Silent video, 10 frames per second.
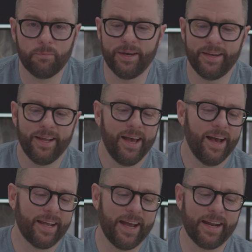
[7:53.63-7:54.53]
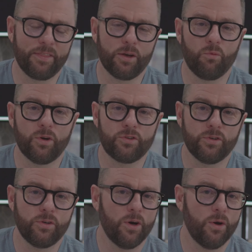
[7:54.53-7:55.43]
But again, I think once you
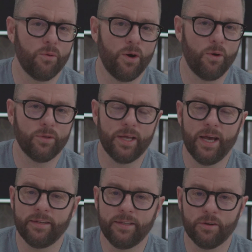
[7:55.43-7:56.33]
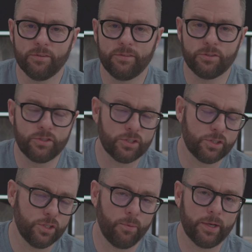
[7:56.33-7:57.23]
go OLED, there's
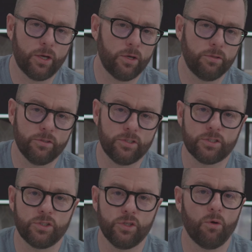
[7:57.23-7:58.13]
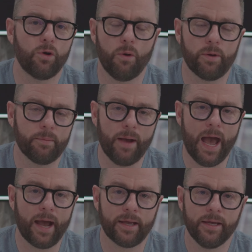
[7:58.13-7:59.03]
just no going
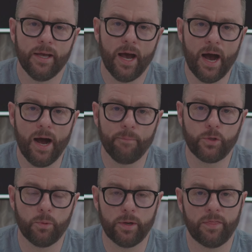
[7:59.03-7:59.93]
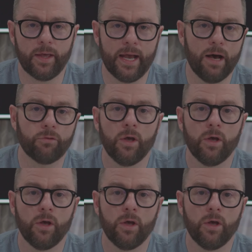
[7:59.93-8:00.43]
back to anything else.